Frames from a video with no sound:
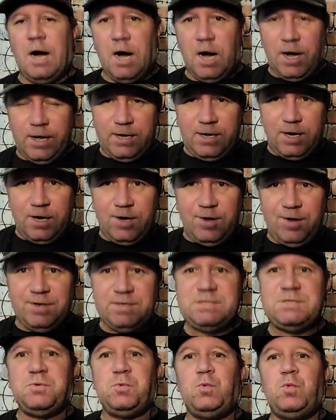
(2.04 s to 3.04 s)
Hi
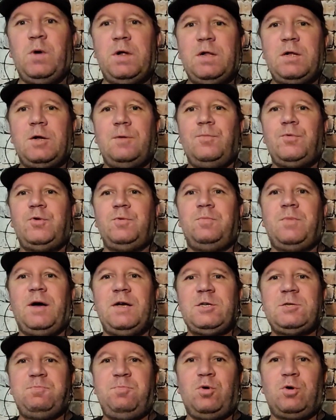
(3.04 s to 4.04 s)
guys, welcome to
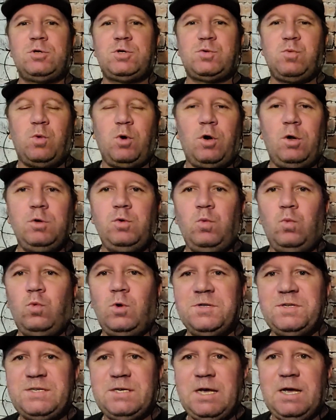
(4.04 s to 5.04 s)
my sports world
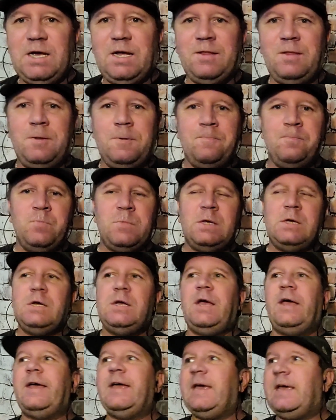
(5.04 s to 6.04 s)
once again.
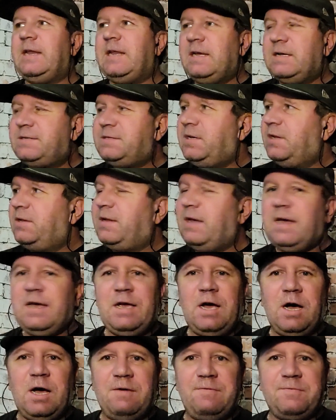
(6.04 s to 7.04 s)
It is the
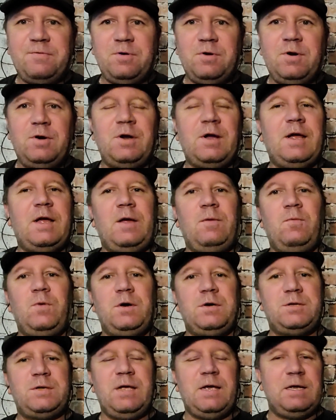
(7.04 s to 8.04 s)
day after and
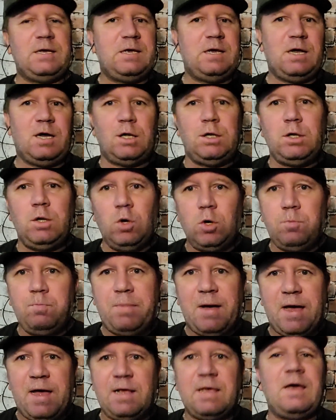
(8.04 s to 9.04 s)
we're taking a look
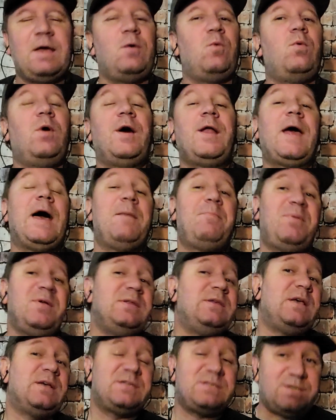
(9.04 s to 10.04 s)
back at what
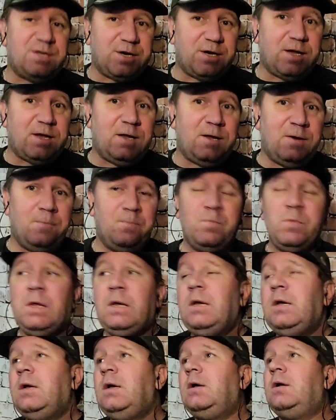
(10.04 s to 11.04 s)
happened yesterday.
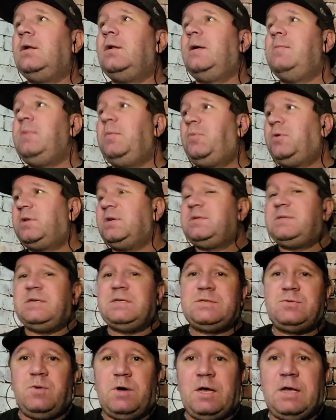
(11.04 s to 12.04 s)
Let me put it
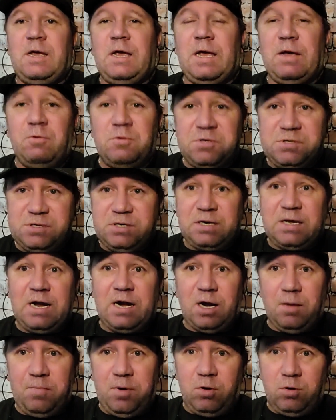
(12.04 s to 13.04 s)
this way. It was the
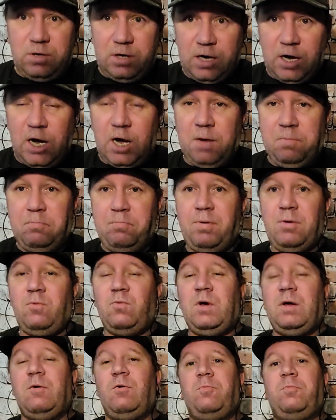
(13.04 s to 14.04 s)
Caraboa Cup.
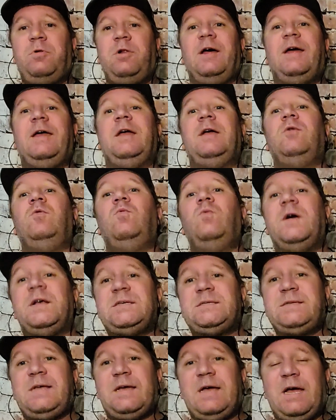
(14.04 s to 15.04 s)
We were playing
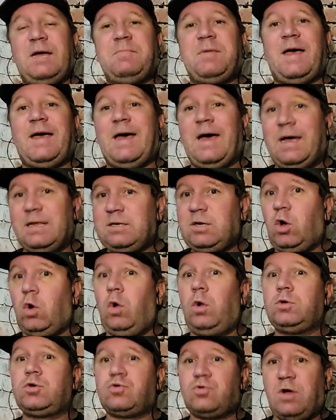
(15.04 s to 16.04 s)
West Ham at
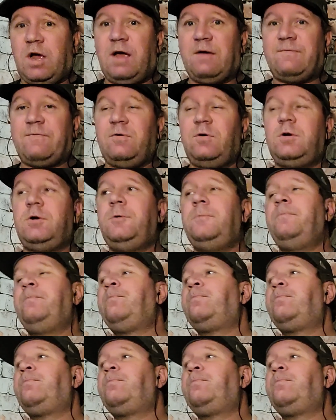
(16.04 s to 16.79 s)
Old Trafford.